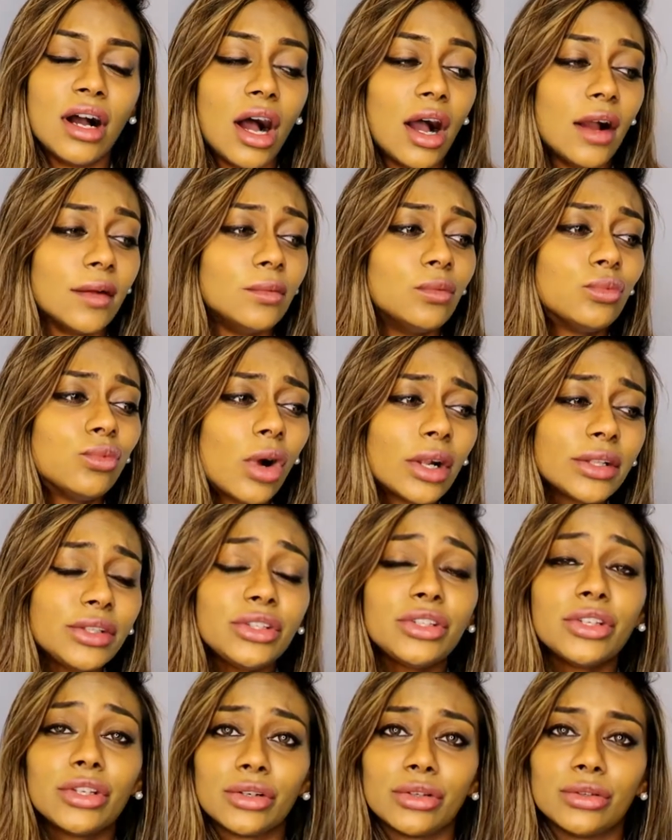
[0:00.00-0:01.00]
I want
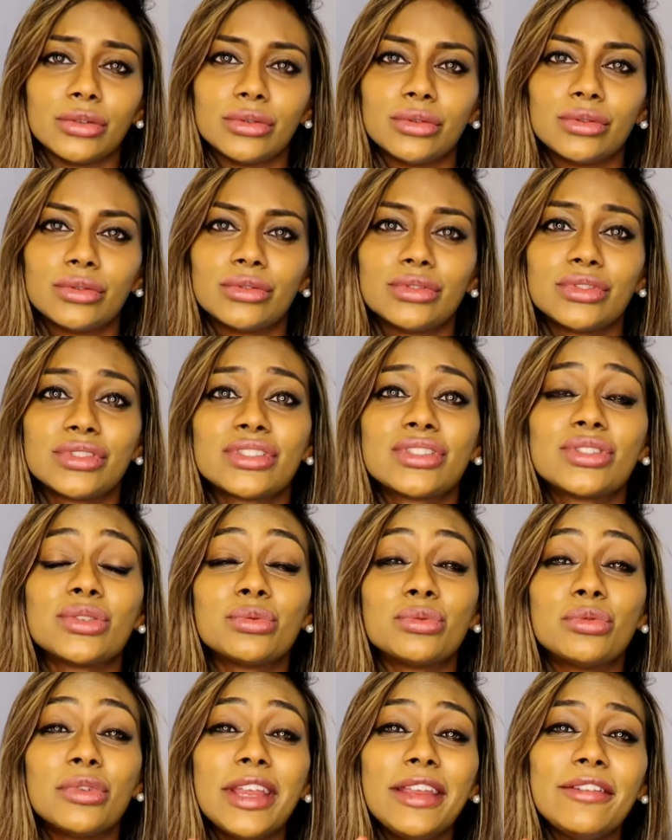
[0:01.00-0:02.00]
you to
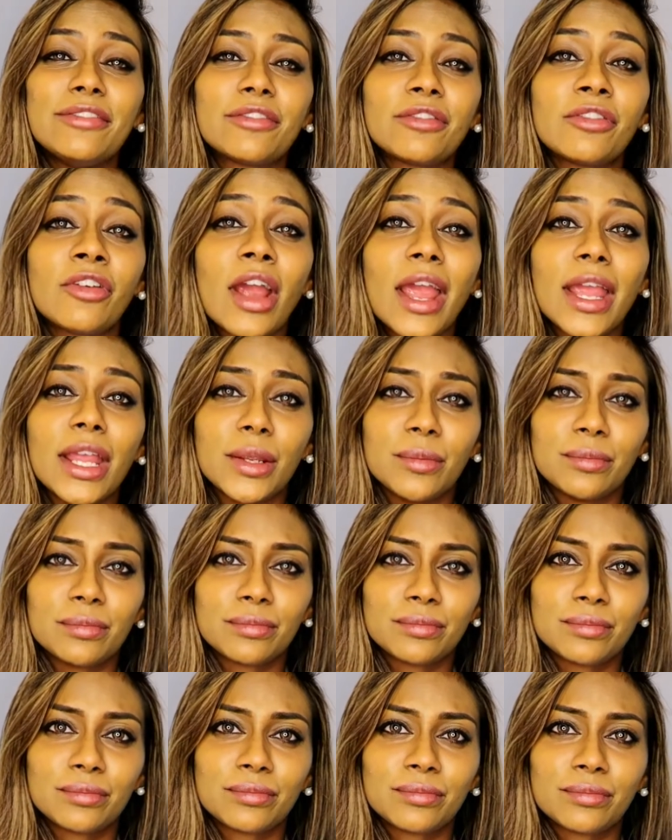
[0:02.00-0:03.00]
reframe
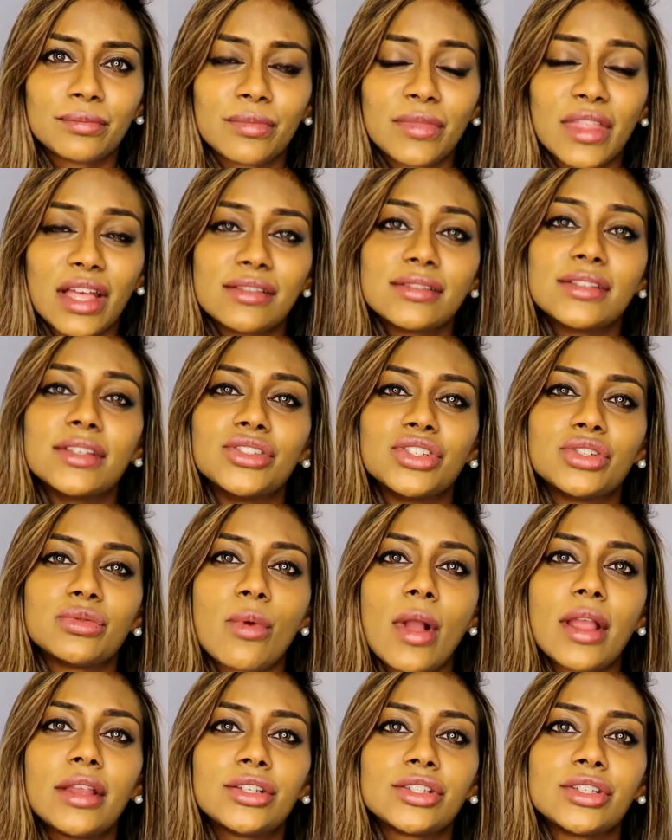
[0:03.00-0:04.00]
that
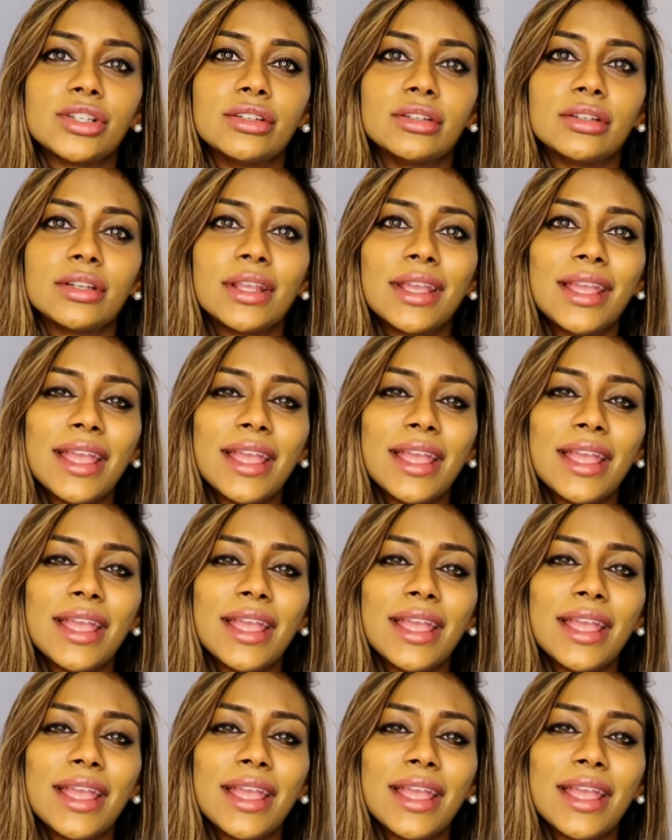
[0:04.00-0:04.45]
situation